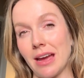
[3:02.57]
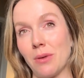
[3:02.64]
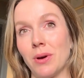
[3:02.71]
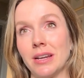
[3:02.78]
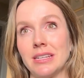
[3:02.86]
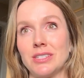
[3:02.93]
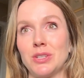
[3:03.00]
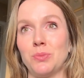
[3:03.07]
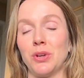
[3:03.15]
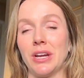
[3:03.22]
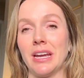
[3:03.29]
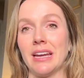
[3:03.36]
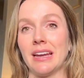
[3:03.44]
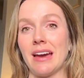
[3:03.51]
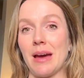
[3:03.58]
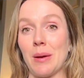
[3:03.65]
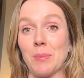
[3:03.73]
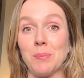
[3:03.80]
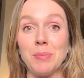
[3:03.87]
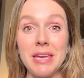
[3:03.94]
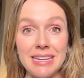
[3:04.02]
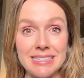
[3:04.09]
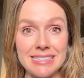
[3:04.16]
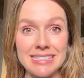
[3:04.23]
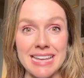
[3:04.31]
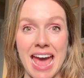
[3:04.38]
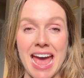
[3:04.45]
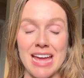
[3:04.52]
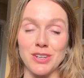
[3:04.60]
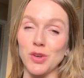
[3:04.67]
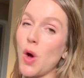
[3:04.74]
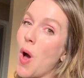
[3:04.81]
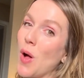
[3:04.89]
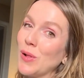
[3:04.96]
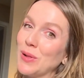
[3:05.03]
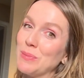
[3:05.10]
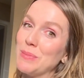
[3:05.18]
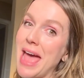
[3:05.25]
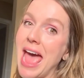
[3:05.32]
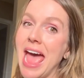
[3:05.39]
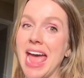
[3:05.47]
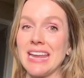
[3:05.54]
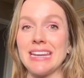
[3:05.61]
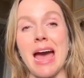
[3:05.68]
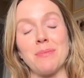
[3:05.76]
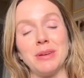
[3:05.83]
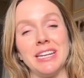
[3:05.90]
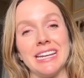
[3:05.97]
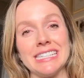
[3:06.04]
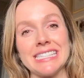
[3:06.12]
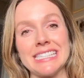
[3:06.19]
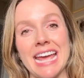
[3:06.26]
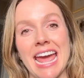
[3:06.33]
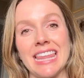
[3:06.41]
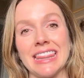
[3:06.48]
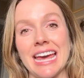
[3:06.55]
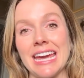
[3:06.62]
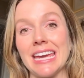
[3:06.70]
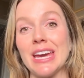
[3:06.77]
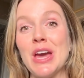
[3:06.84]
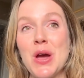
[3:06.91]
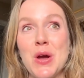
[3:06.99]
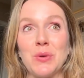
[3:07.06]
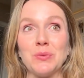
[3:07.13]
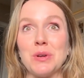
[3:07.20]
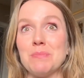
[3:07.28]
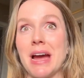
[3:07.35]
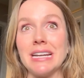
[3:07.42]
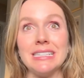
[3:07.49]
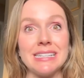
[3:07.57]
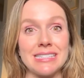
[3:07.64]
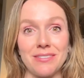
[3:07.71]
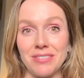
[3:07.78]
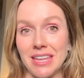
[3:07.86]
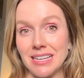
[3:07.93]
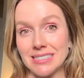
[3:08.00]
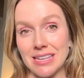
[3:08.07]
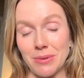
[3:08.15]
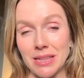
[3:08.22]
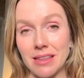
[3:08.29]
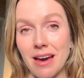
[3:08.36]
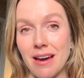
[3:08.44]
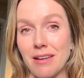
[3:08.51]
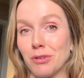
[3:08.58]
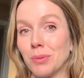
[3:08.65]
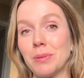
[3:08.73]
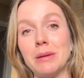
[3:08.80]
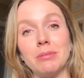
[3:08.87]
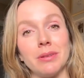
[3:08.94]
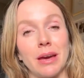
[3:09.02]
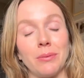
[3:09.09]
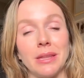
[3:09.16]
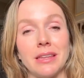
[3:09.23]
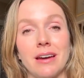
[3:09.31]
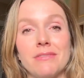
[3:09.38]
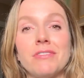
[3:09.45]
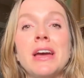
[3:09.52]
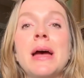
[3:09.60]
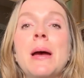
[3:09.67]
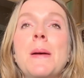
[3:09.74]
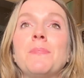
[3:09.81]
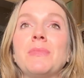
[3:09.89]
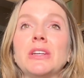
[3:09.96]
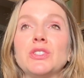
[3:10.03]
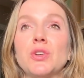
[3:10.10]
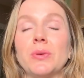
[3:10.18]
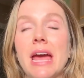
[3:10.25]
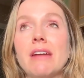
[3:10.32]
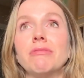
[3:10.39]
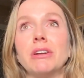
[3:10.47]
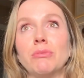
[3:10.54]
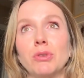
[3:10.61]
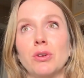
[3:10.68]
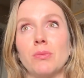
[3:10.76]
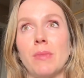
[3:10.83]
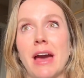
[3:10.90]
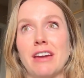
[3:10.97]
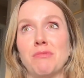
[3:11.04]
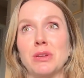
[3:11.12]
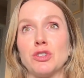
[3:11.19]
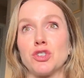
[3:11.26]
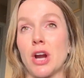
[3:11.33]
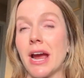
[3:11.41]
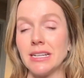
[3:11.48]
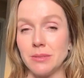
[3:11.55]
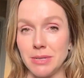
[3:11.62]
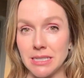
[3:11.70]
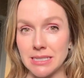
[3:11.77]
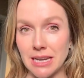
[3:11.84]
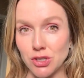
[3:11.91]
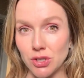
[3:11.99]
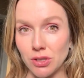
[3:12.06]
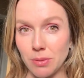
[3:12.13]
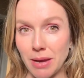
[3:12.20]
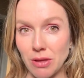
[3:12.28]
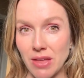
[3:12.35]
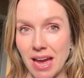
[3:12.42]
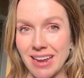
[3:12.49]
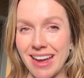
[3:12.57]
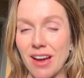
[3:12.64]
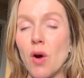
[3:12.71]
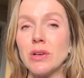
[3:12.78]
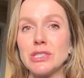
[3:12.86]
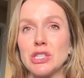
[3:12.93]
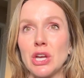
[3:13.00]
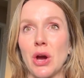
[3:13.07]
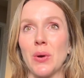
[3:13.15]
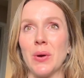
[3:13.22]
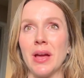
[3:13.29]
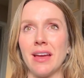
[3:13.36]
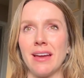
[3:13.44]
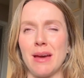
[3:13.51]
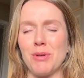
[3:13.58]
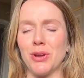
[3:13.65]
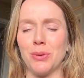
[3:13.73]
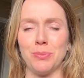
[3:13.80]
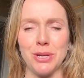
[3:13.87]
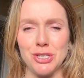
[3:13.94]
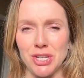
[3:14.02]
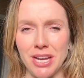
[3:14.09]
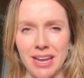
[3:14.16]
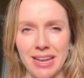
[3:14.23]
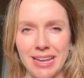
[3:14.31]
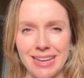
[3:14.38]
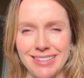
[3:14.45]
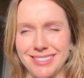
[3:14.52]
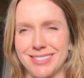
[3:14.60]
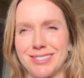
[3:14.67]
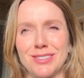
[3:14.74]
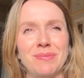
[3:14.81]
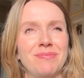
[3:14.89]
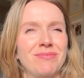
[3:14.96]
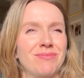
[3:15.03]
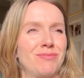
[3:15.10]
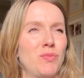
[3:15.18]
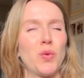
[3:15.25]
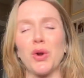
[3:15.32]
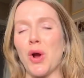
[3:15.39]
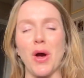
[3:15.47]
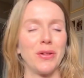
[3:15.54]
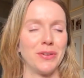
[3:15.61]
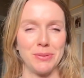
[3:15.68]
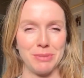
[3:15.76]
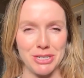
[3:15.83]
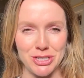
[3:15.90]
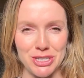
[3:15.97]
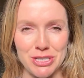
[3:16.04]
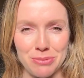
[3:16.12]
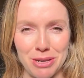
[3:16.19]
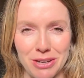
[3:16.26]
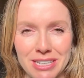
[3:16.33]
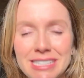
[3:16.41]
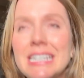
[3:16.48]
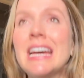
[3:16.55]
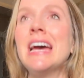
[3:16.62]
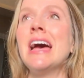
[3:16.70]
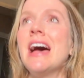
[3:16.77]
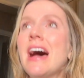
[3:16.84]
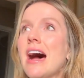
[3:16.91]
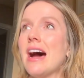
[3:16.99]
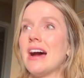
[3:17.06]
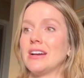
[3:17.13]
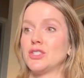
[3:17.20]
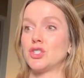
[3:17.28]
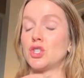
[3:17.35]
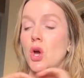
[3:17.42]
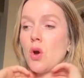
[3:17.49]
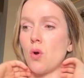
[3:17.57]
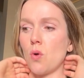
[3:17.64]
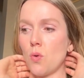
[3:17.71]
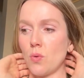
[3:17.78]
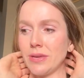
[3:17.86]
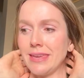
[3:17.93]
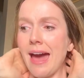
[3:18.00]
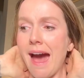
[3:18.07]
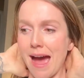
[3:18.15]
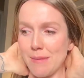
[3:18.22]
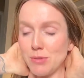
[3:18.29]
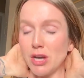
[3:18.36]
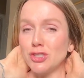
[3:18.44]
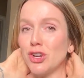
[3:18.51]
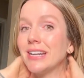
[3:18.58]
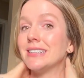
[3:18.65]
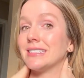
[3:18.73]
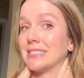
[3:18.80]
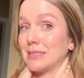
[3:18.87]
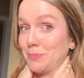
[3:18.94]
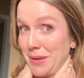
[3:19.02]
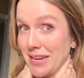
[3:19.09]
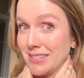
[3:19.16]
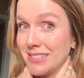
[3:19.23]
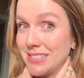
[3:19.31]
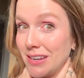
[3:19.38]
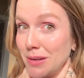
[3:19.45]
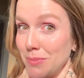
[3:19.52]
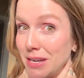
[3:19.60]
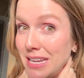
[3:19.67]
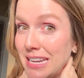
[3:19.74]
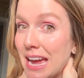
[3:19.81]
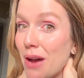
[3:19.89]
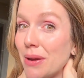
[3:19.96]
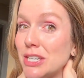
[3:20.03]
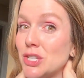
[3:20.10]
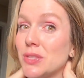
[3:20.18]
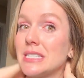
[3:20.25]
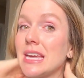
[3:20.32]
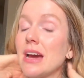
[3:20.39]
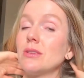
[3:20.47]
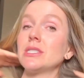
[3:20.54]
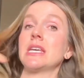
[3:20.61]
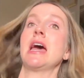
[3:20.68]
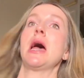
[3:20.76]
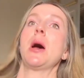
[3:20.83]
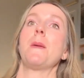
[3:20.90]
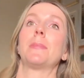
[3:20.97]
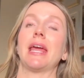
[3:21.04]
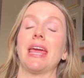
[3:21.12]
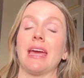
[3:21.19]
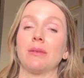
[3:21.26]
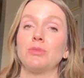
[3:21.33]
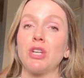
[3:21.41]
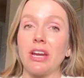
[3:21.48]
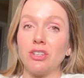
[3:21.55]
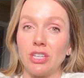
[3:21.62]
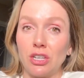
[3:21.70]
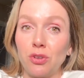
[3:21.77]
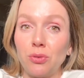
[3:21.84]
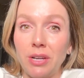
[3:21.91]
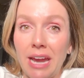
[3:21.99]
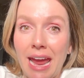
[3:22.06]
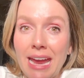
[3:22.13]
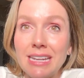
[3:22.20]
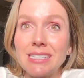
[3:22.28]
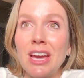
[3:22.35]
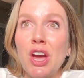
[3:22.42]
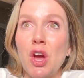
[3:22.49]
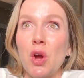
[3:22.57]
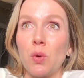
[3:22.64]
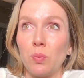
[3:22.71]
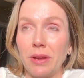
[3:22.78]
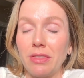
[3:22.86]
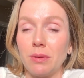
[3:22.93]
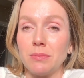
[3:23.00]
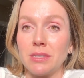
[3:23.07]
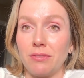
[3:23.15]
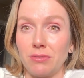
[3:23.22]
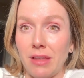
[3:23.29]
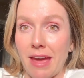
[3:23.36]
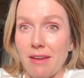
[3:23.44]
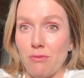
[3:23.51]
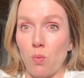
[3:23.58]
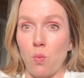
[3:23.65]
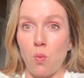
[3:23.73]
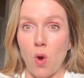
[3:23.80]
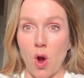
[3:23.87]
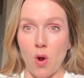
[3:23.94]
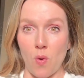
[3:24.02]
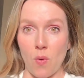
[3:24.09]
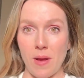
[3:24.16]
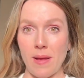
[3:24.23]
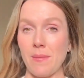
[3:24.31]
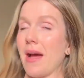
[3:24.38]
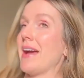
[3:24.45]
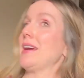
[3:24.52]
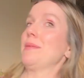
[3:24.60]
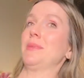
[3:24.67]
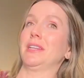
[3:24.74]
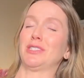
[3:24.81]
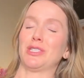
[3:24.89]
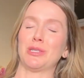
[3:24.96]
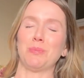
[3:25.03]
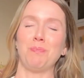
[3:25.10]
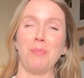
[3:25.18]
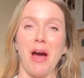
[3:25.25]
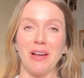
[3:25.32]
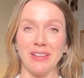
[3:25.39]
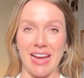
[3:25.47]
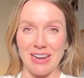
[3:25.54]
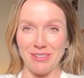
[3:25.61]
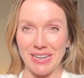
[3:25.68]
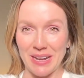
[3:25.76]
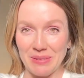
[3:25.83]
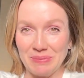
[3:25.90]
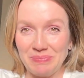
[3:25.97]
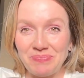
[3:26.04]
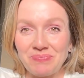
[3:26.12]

I want it to bring um, peace and calm and happiness and like remind us of things that we love or people that we love. And so in every room, I've been trying to be intentional about that. I also, I'm on a budget. It's we're all on a budget, to be honest. Uh, so yeah, I'm not trying to spend a ton of money in how I do this house, but I am trying to create rhythms of life. Whoa, I am in a spotlight right now.